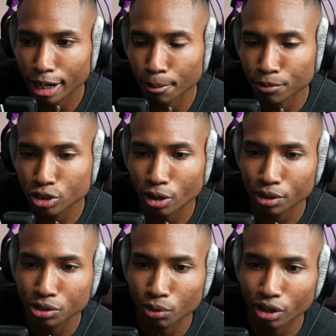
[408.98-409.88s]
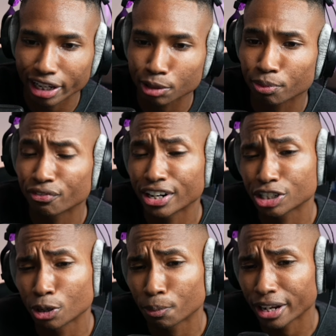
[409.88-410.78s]
Sorry to all like the
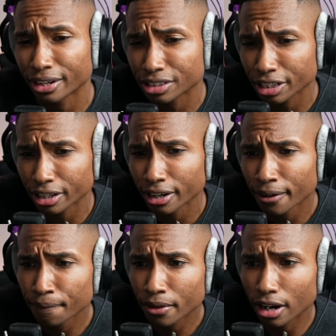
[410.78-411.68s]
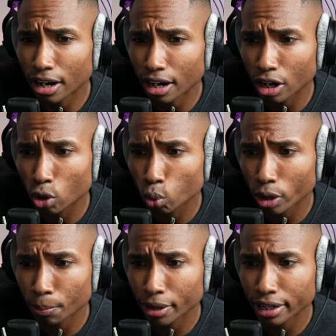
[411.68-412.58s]
professional players here.
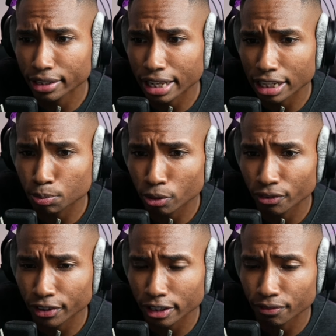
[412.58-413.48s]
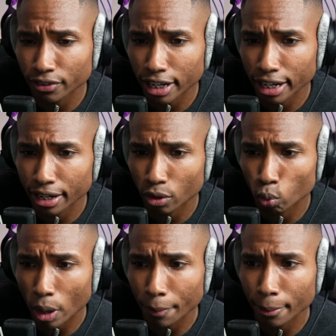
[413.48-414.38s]
Equipment, that's perfectly fine.
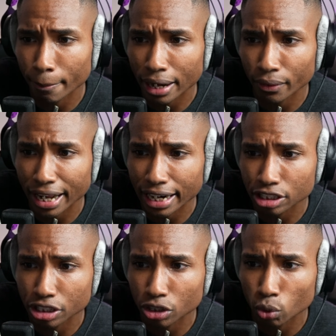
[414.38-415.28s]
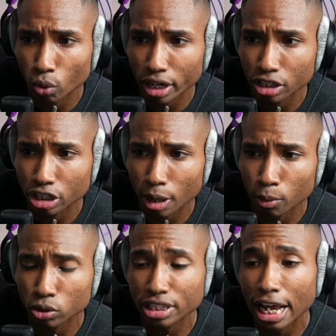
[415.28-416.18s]
Weapon mount action, you want to
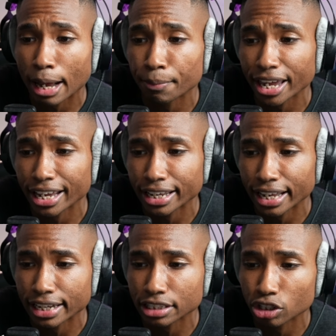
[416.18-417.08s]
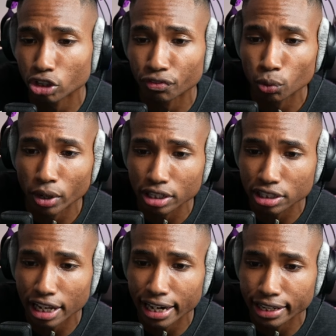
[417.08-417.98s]
double tap ADS here if you want to
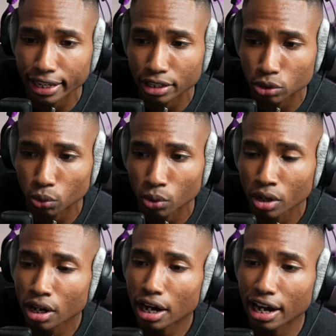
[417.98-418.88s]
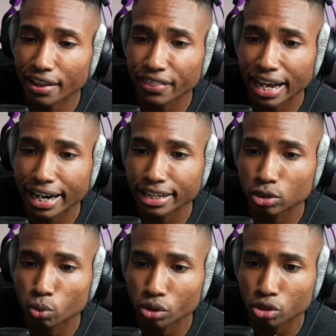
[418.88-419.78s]
slide cancel. That is
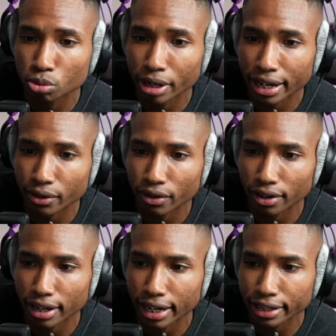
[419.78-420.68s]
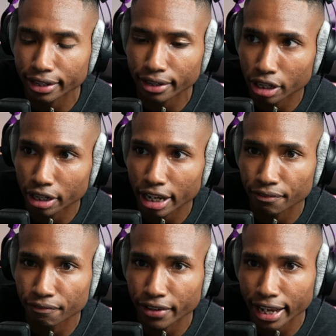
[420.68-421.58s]
going to matter a lot here.
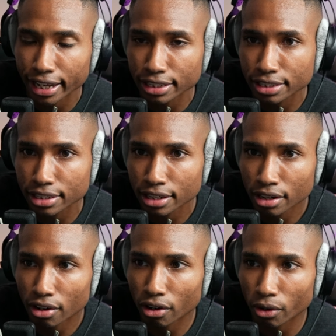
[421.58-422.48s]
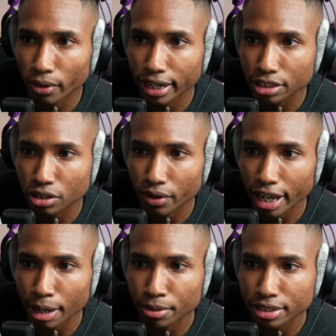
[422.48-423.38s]
Advanced, all right, so
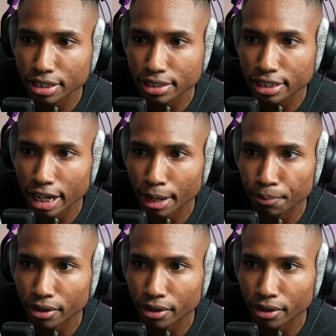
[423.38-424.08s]
aim assist type,